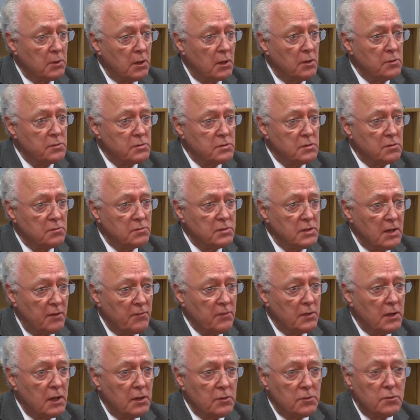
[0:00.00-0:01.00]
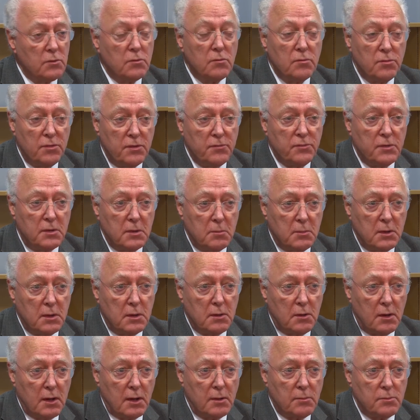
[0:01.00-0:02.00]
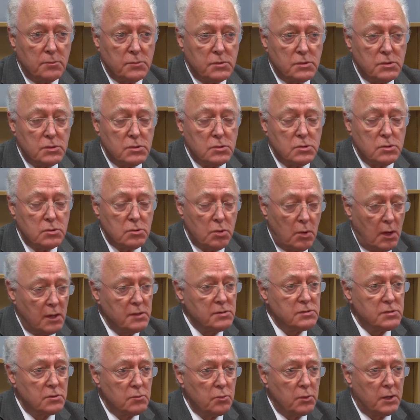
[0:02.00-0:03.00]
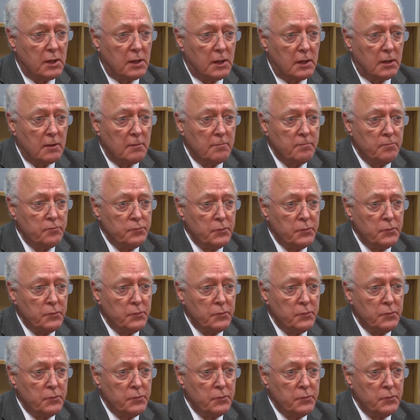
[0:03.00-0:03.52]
dose of 750 milligrams twice a week.